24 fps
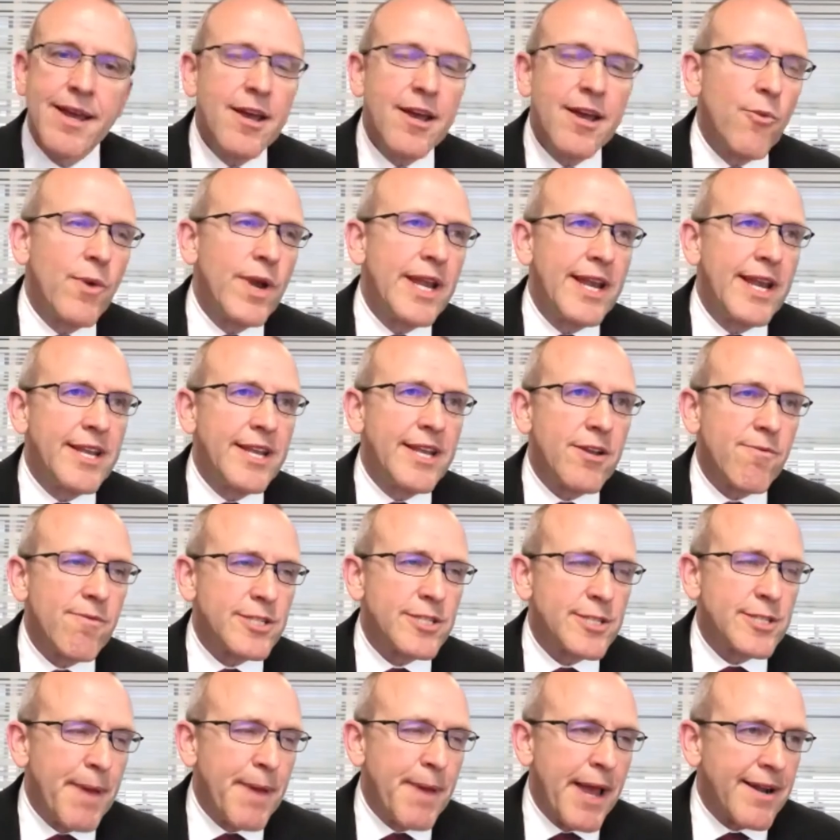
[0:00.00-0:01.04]
We need to
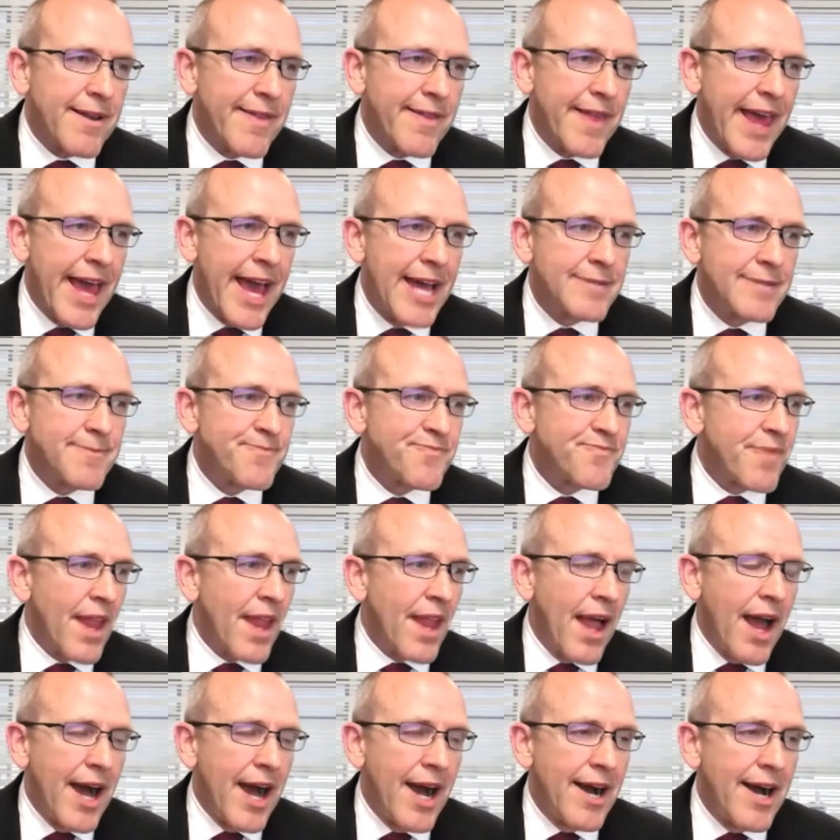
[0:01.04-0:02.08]
respect that.
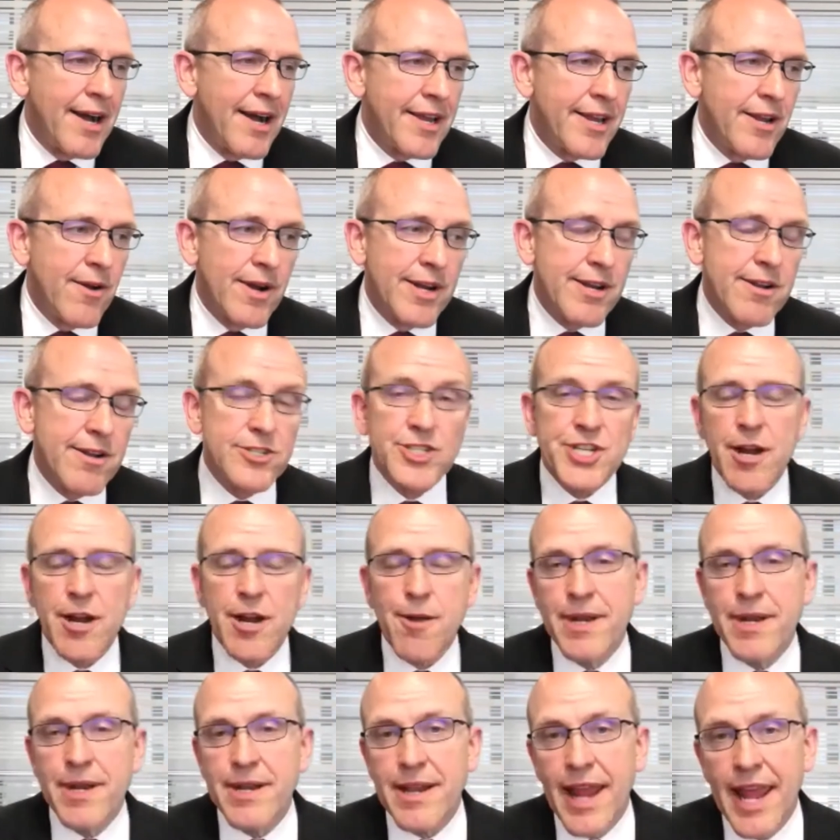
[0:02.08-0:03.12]
Under
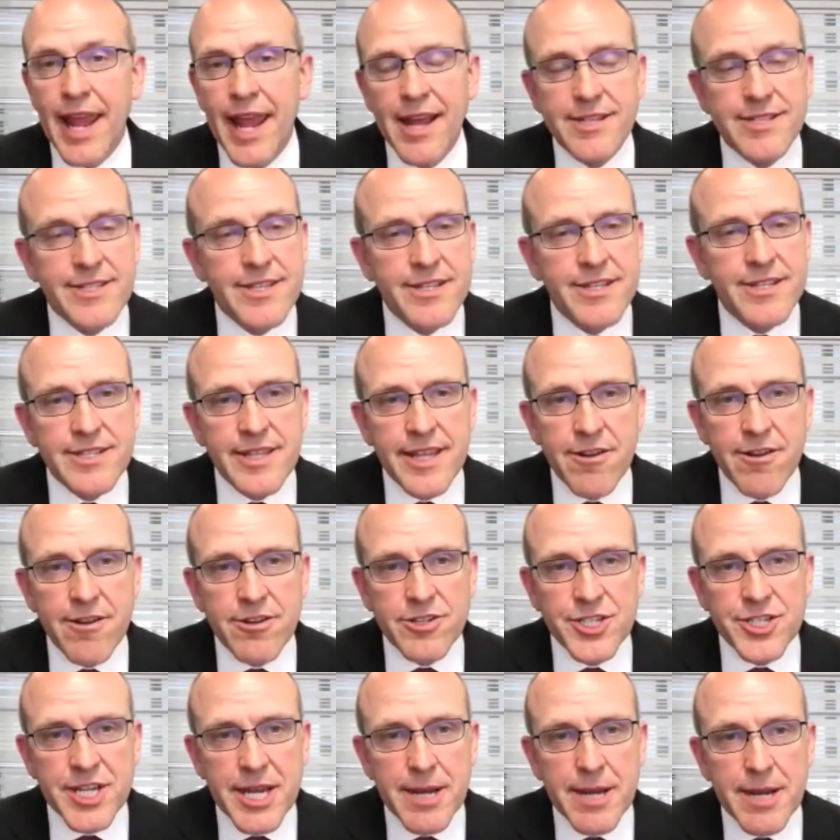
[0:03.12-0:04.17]
Chairman Hansen's
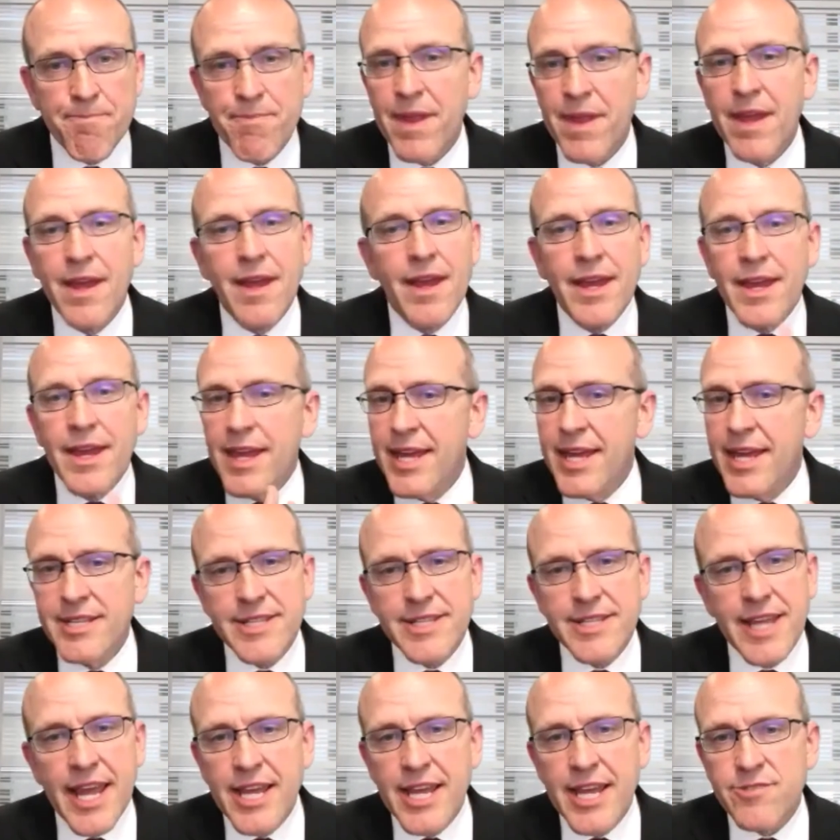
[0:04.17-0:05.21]
leadership,
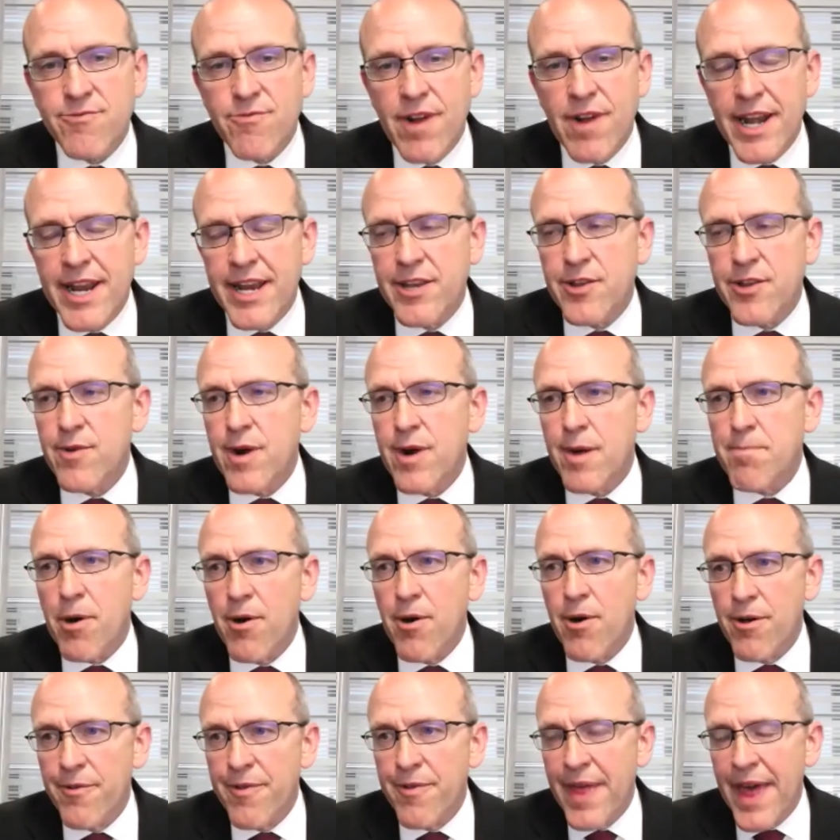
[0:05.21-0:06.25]
he's ready to
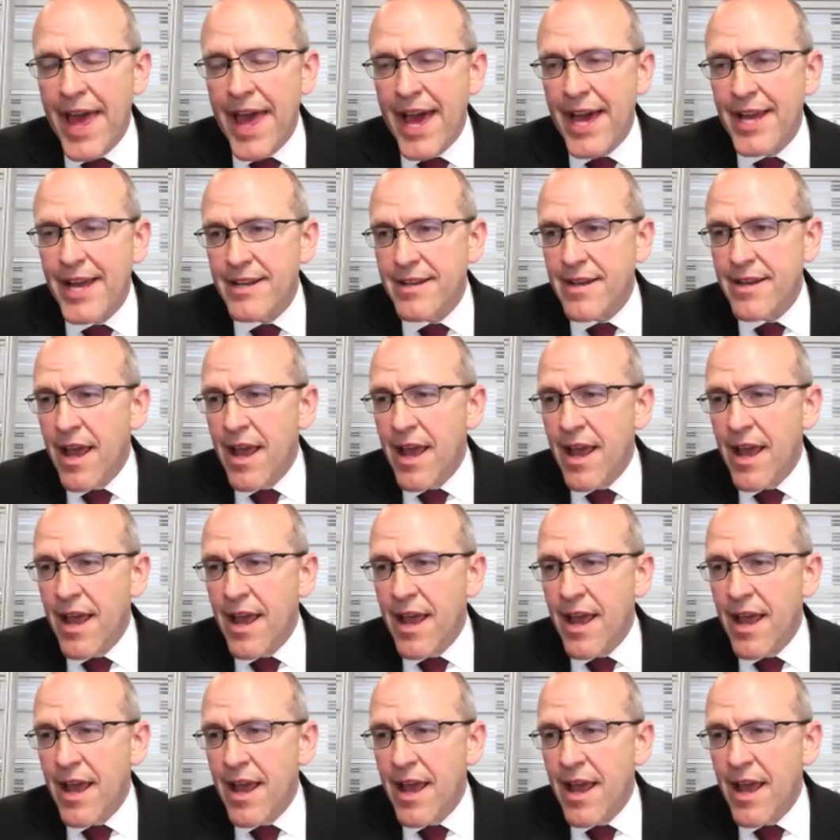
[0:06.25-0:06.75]
uphold that.